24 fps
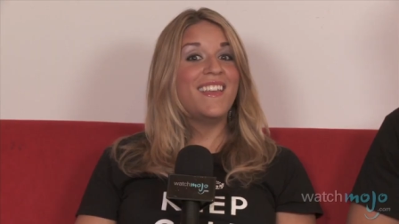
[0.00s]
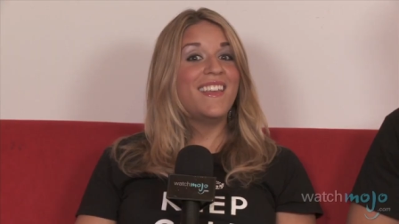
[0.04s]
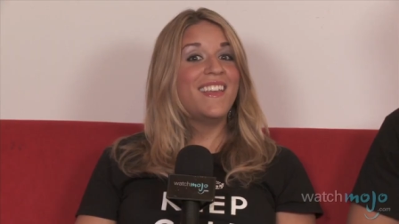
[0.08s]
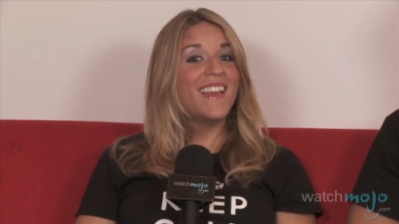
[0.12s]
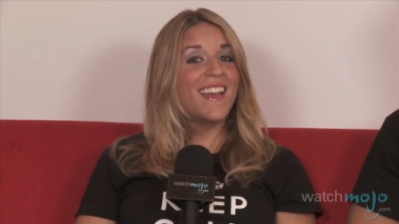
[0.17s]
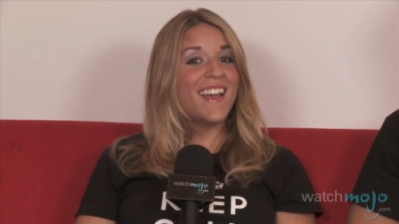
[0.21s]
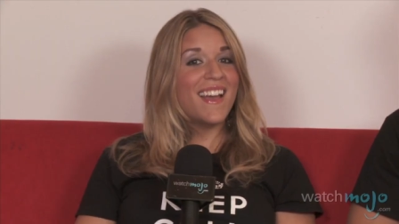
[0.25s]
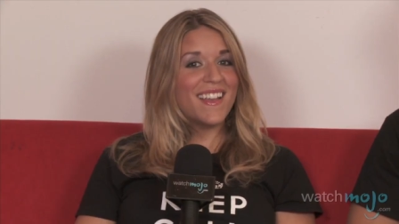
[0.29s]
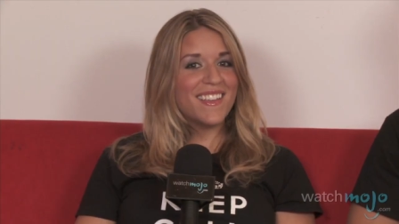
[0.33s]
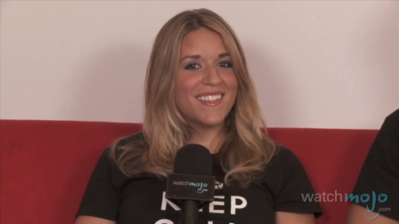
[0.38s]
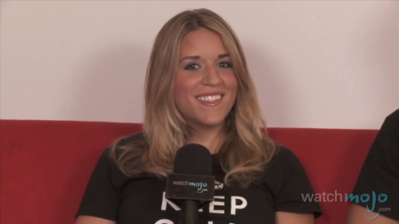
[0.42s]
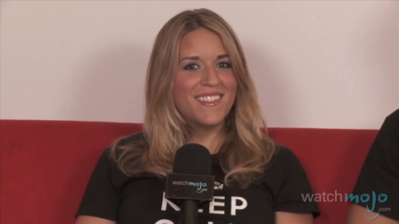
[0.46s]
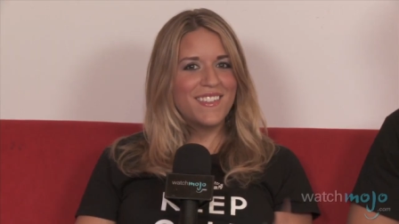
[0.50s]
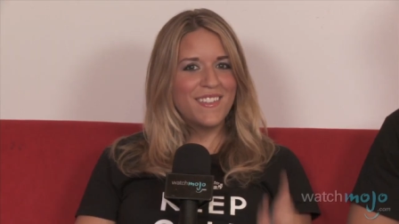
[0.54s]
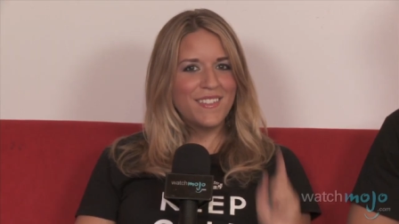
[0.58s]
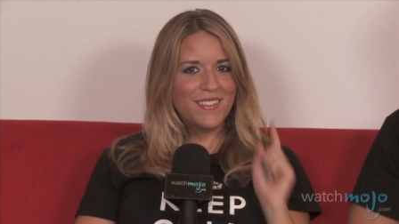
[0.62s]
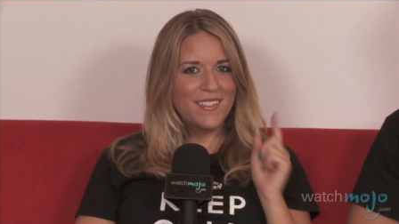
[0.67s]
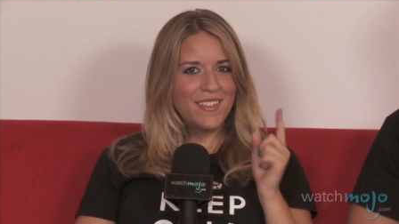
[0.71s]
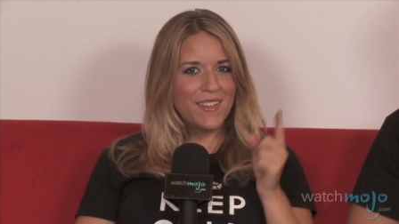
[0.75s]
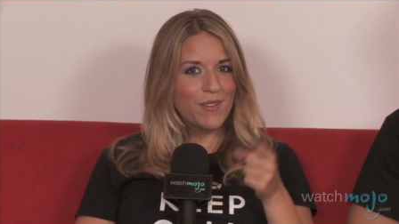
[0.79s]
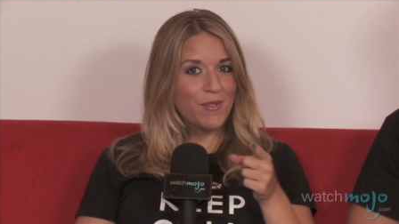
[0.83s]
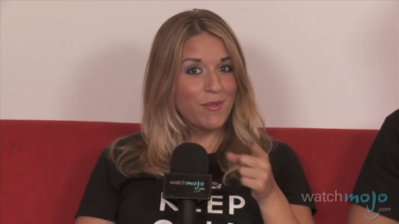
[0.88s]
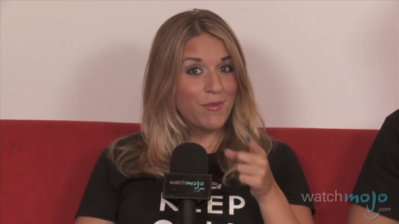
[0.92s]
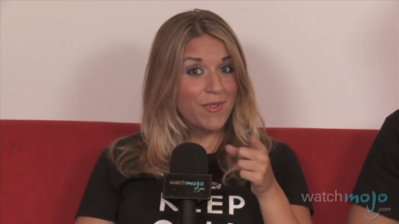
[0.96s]
Yes, you
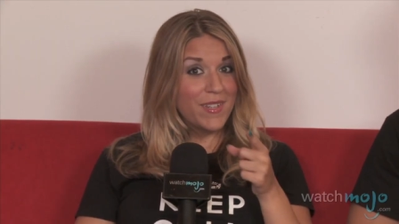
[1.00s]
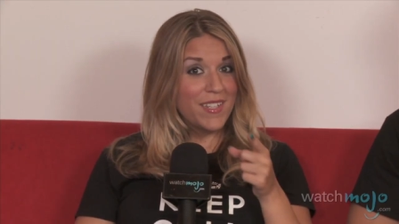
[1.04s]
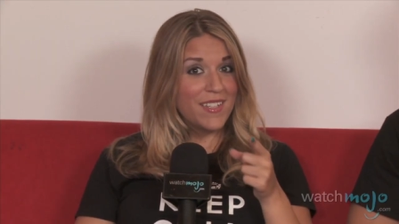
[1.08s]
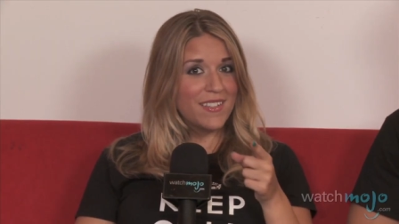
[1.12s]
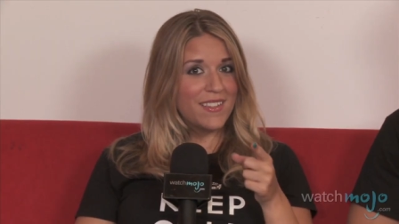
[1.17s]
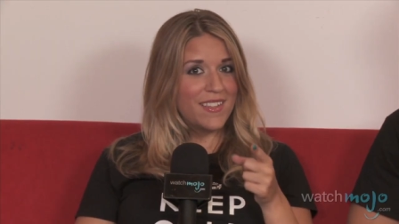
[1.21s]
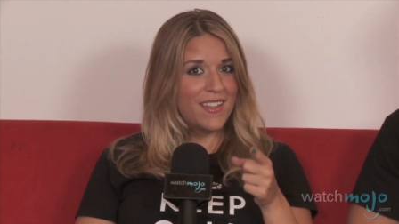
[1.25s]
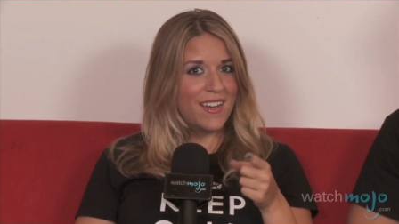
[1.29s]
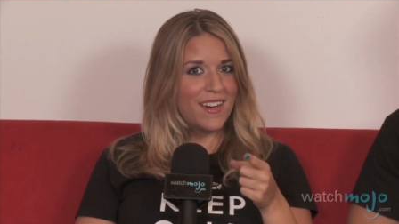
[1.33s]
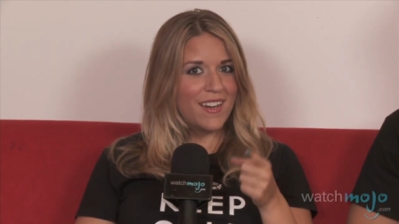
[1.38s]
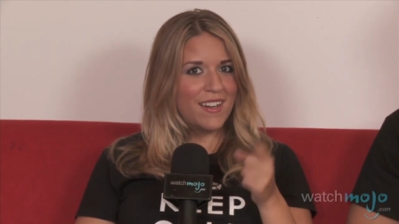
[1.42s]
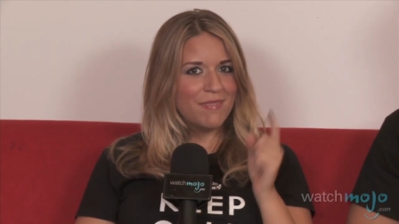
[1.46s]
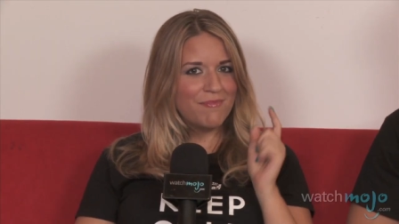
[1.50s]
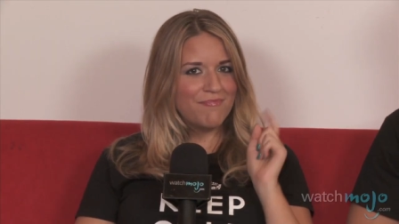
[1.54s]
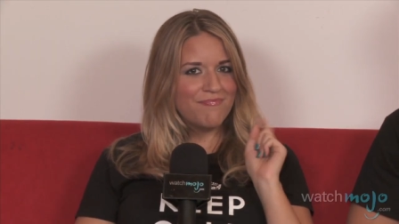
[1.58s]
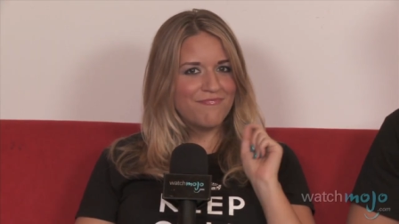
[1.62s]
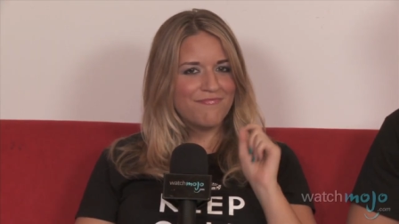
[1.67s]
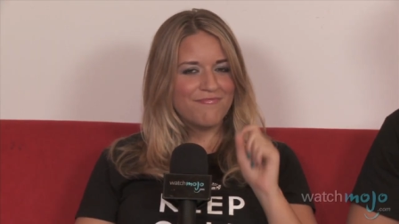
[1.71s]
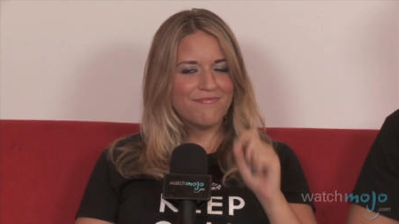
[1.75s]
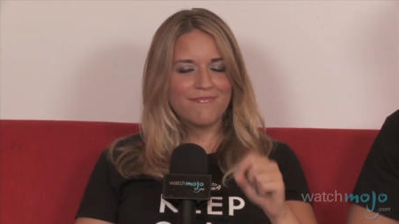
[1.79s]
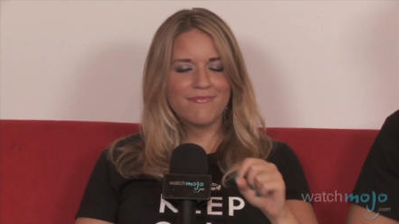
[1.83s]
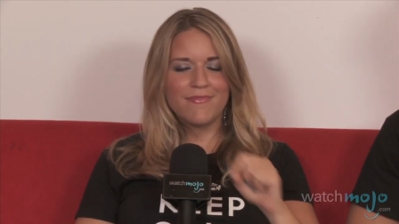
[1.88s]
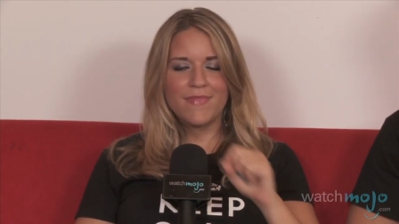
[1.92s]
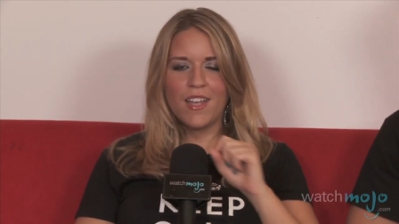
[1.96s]
see what we did there?
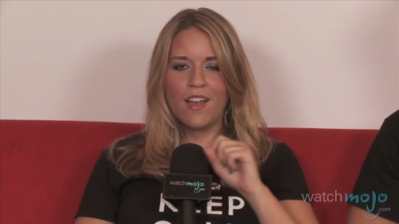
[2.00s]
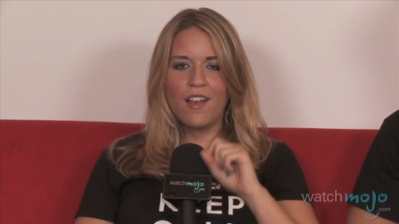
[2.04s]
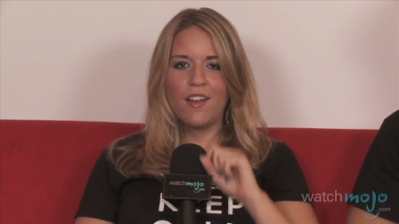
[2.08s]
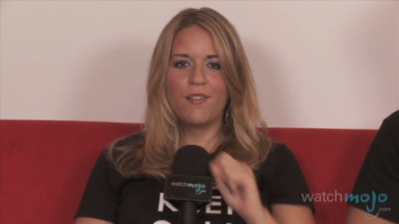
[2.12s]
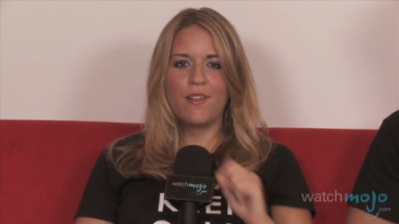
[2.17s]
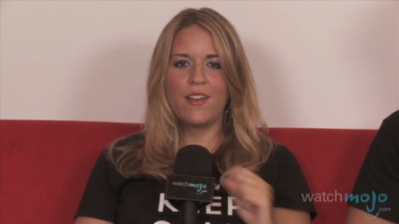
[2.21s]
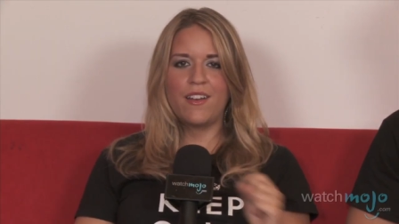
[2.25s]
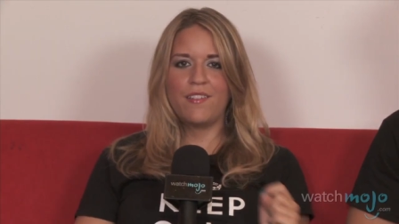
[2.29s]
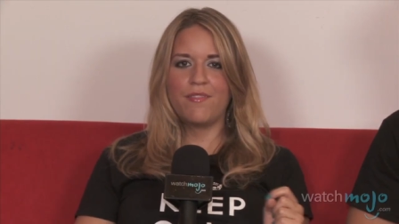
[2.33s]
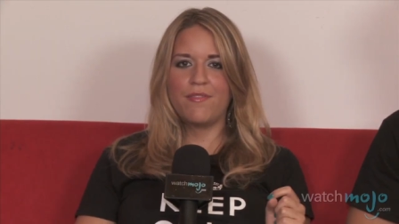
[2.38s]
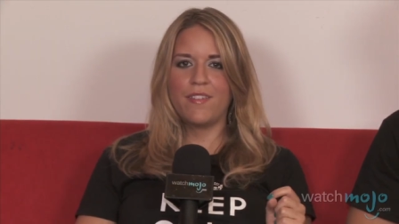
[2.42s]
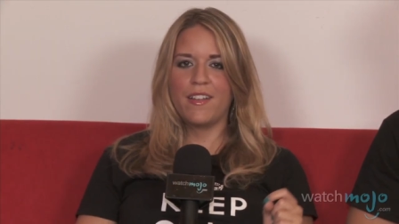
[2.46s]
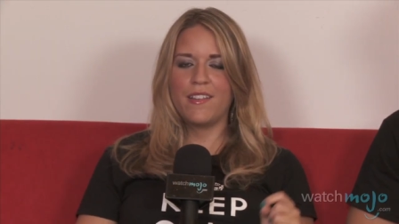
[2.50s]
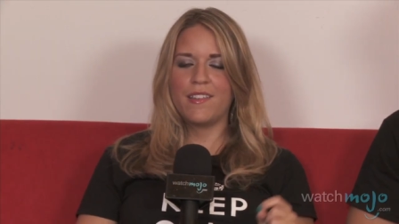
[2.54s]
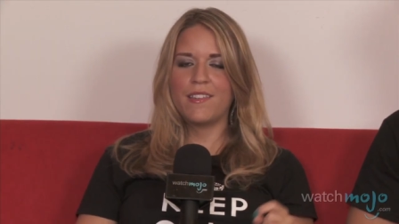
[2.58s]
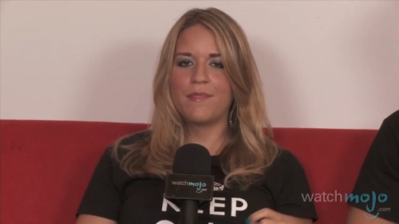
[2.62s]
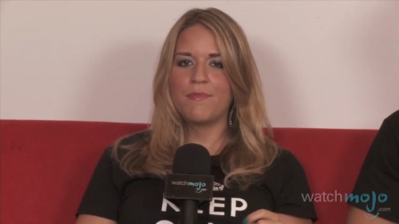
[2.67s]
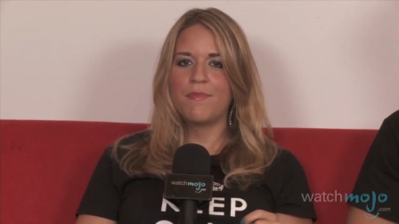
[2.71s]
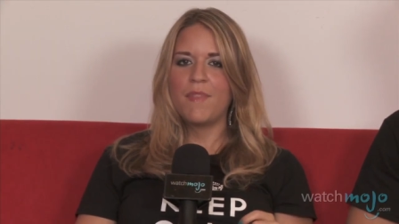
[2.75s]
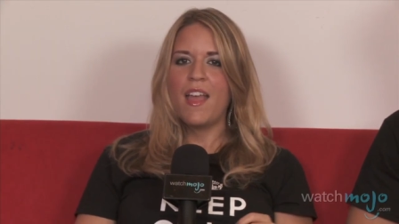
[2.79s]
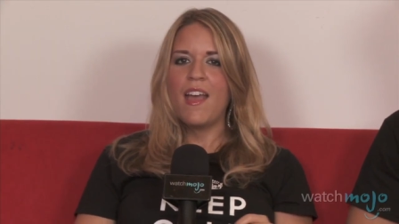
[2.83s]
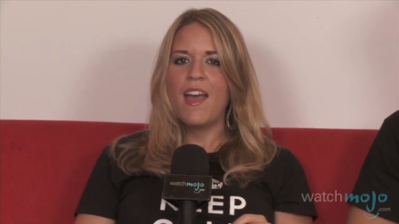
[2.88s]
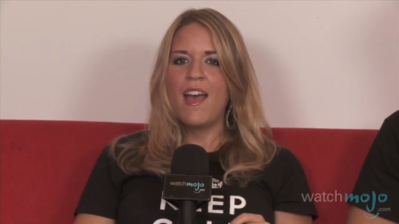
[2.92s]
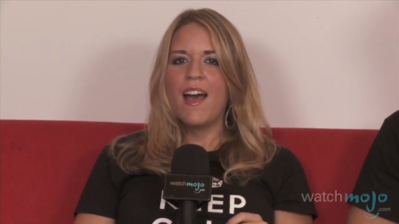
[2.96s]
Alrighty, friends.